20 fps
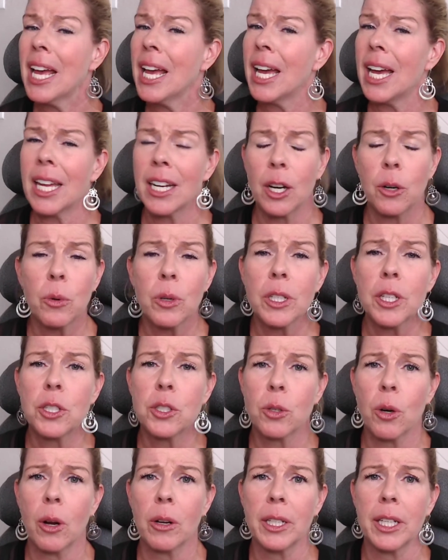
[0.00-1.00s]
And I really
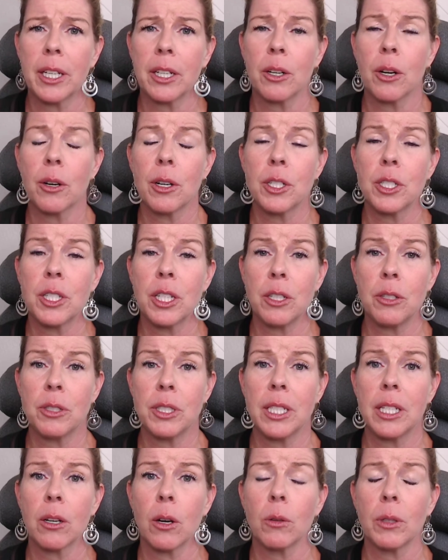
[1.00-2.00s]
strongly encourage that you
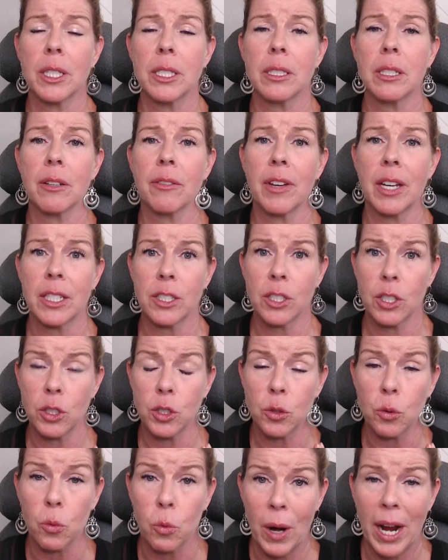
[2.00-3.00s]
see a holistic vet to
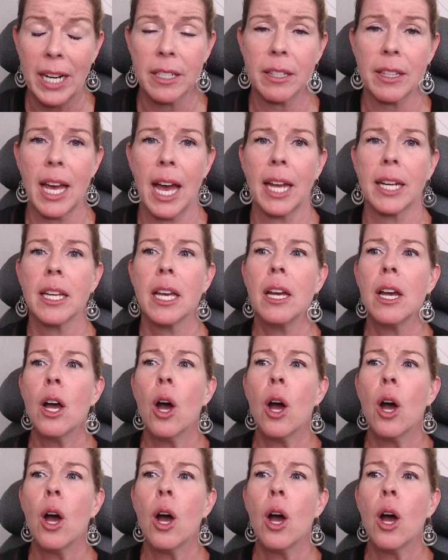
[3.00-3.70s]
direct that.